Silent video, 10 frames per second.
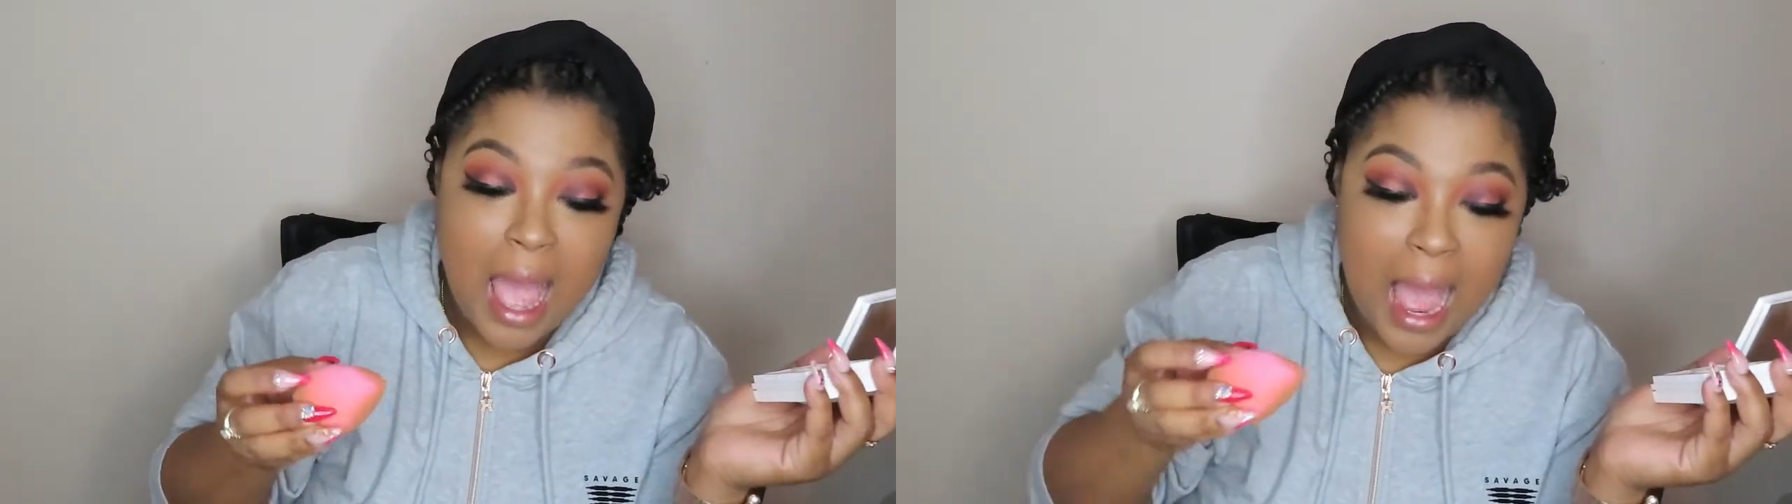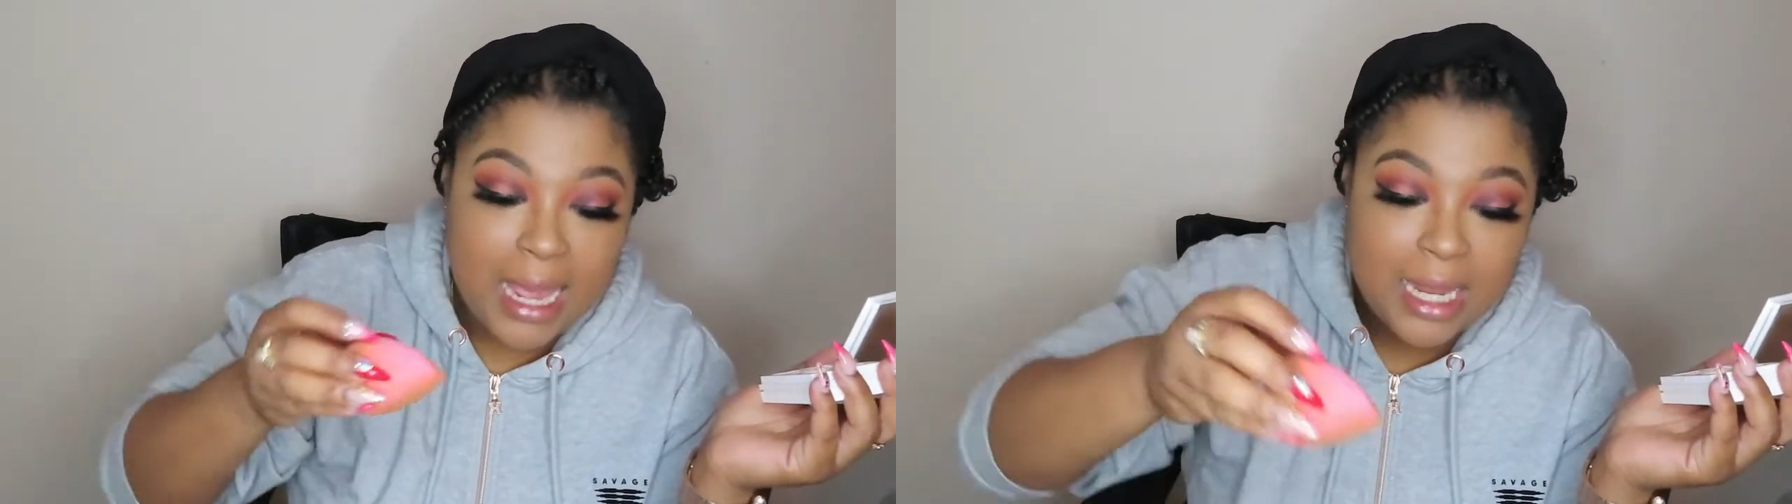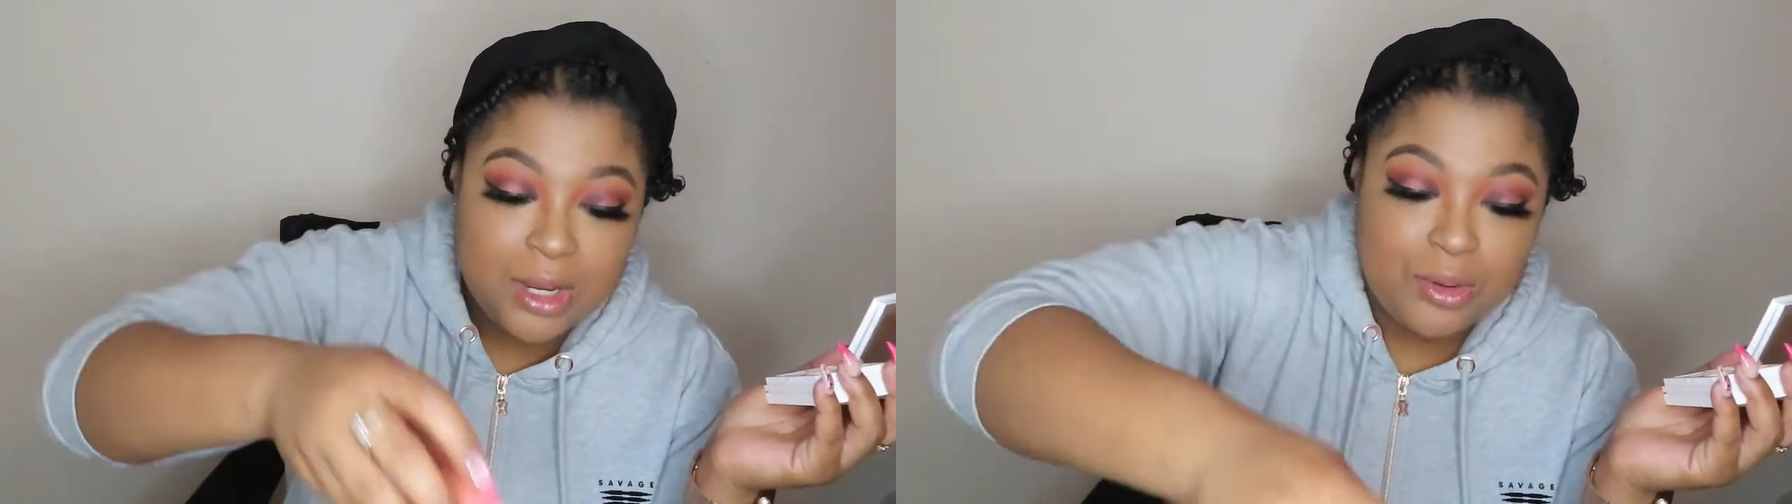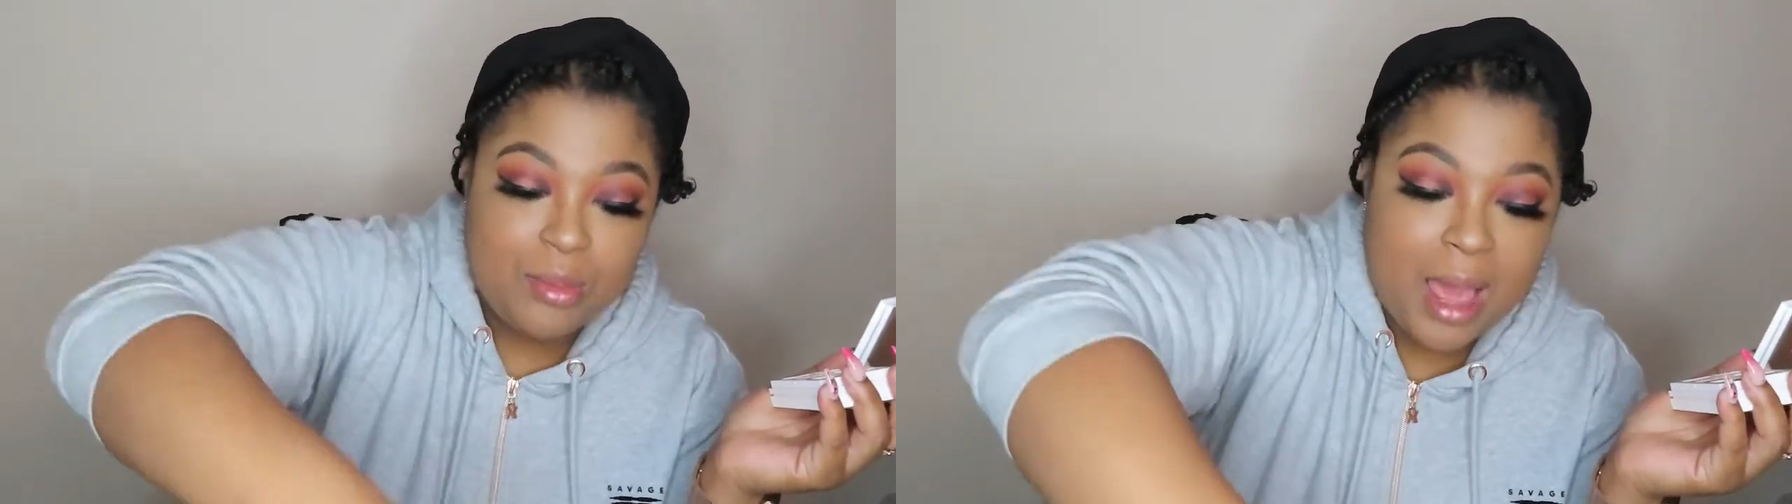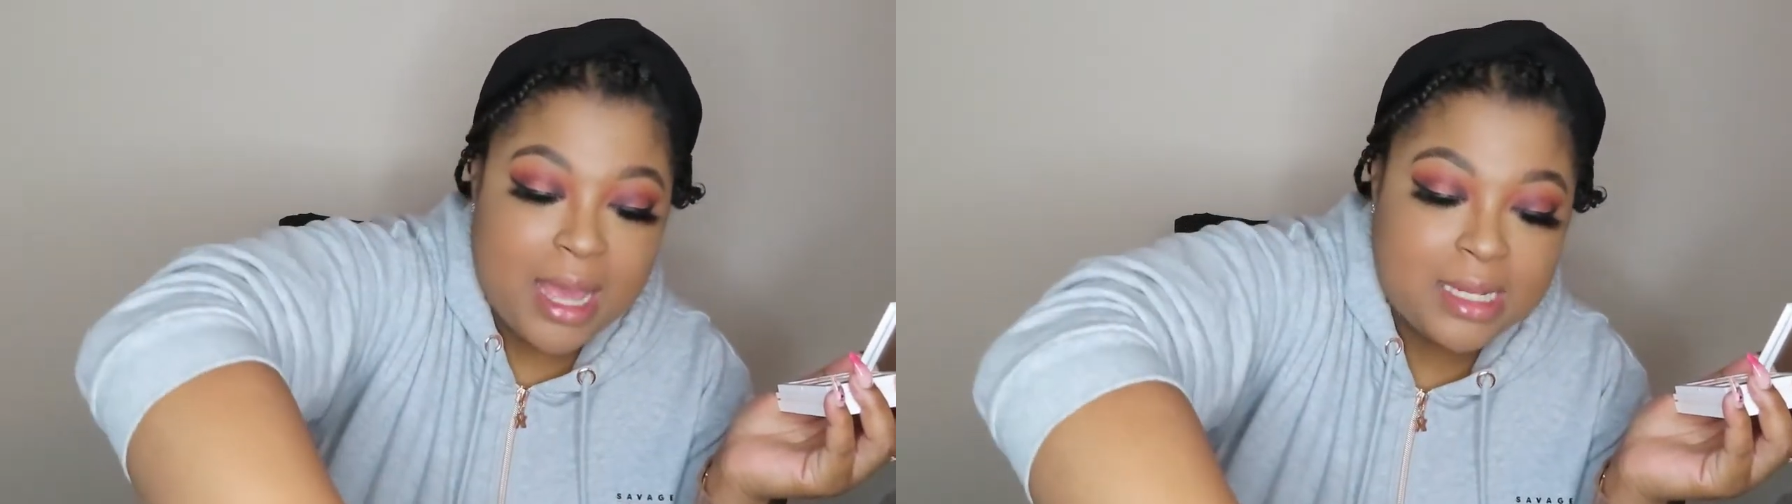I can do
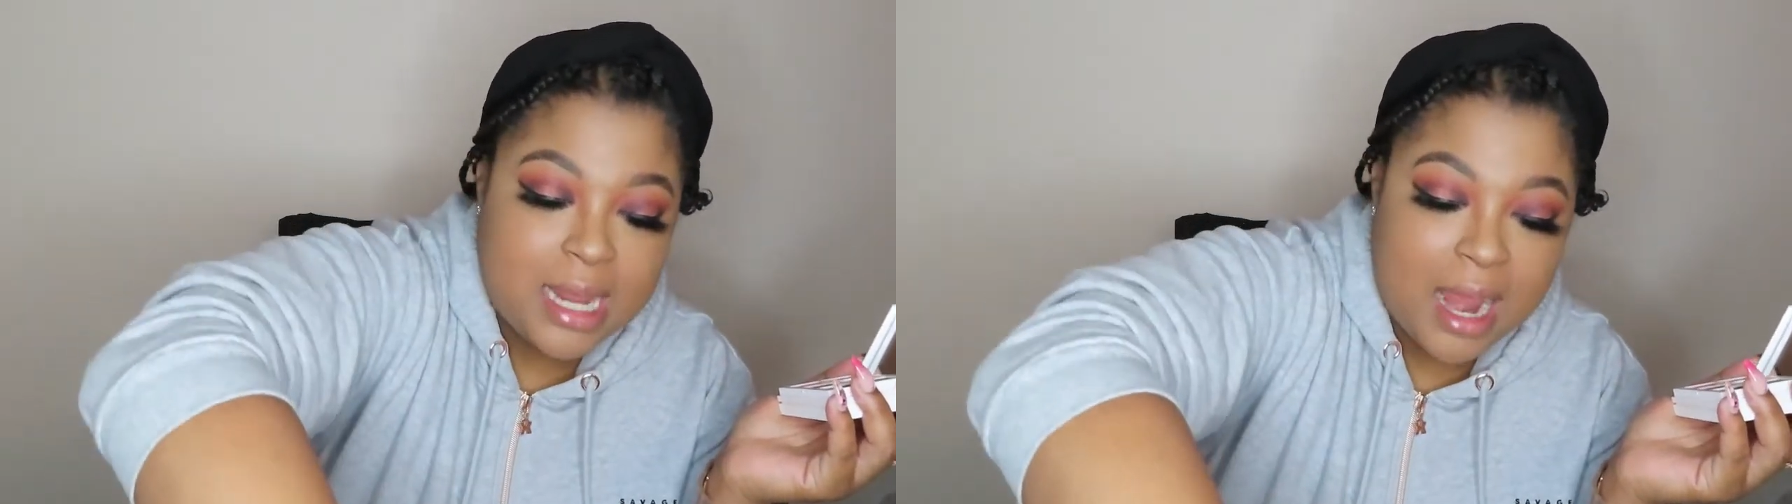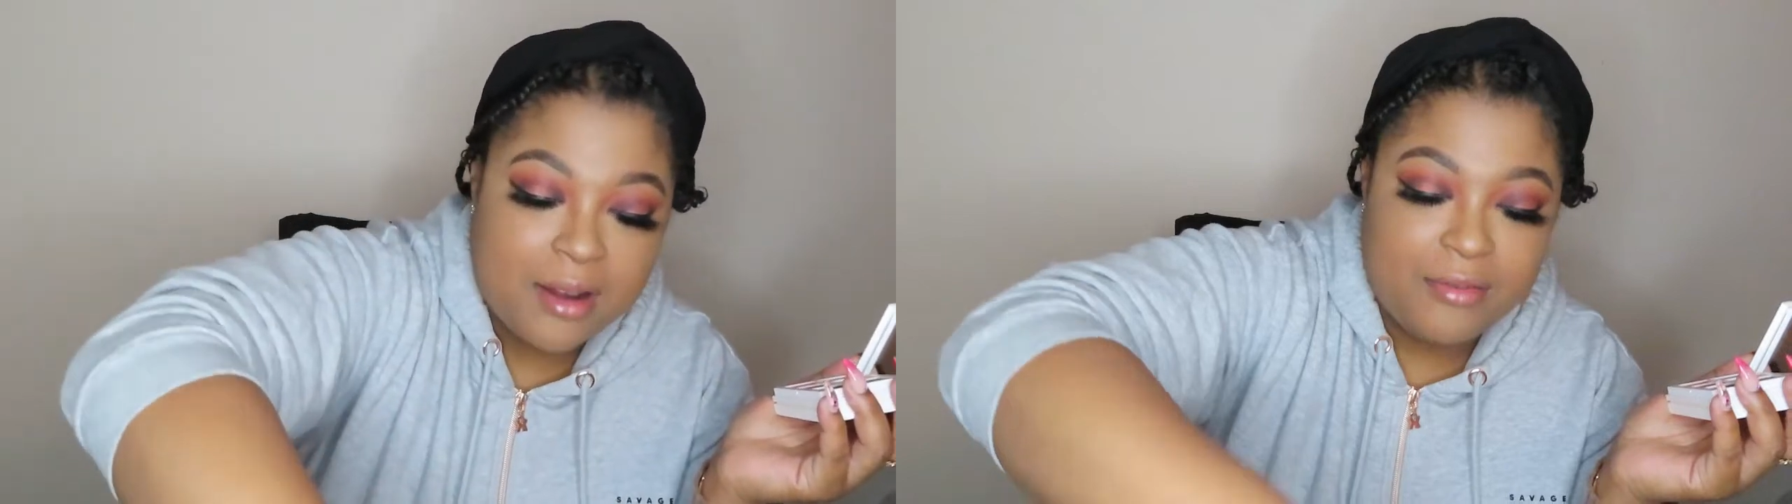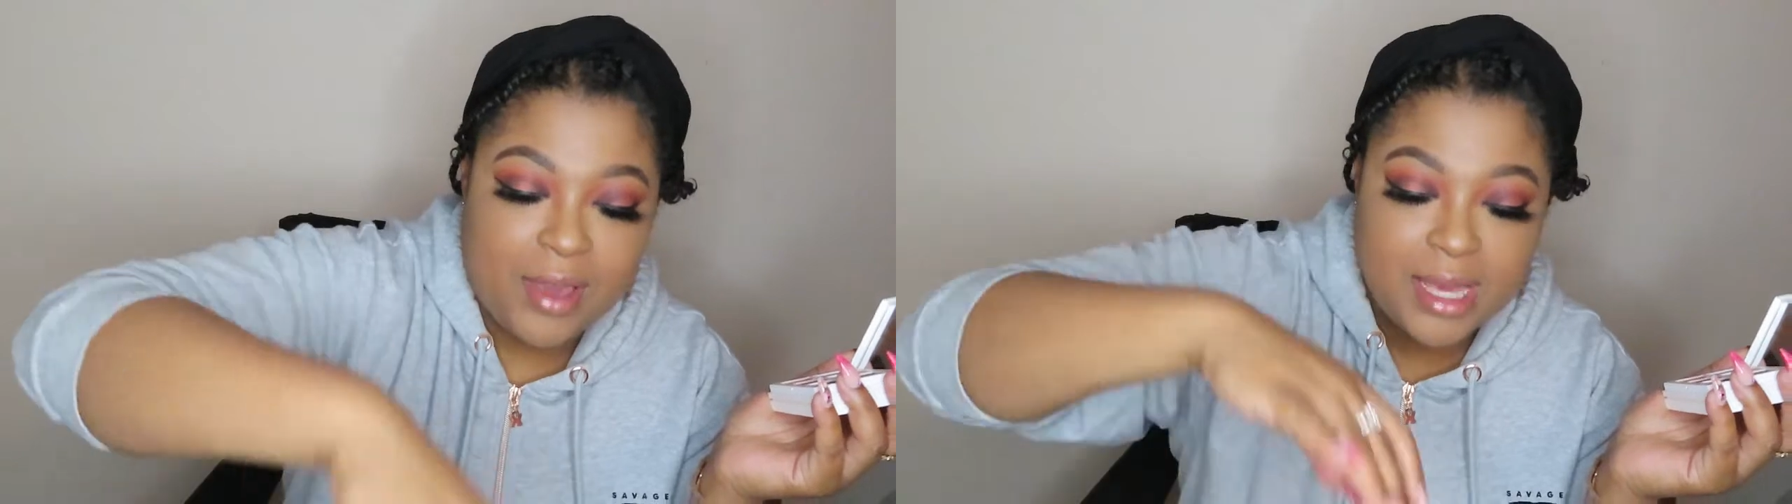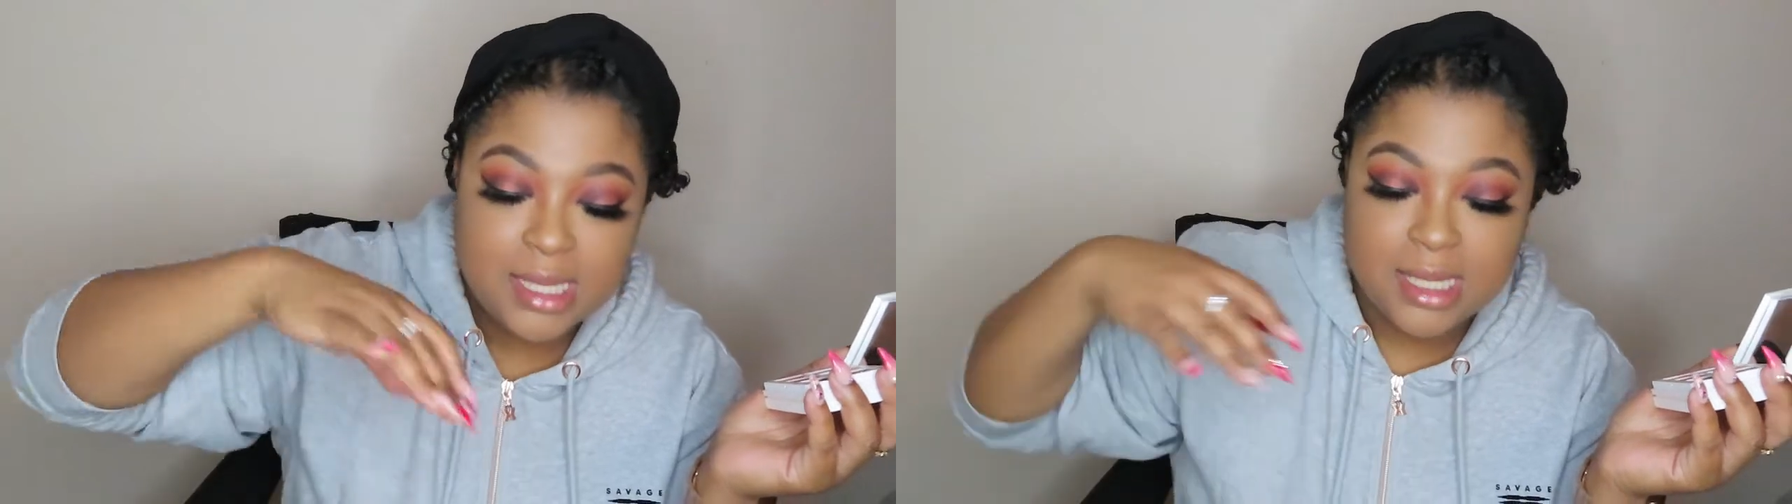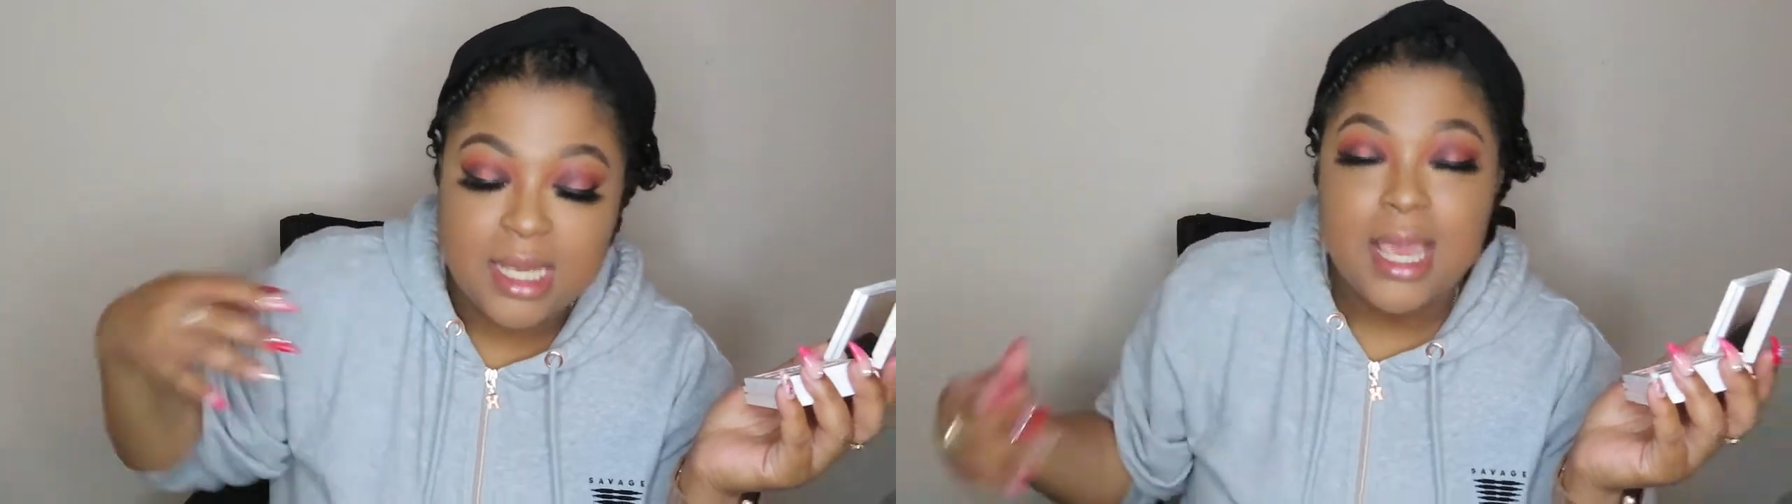my entire
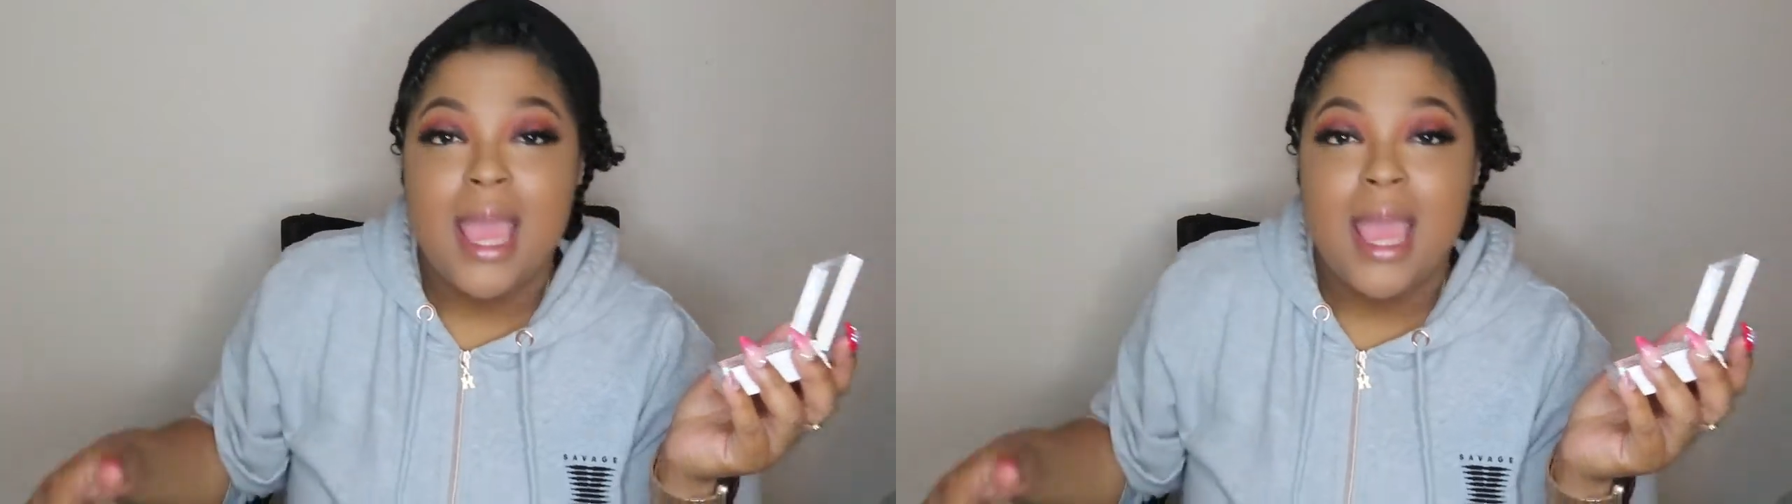face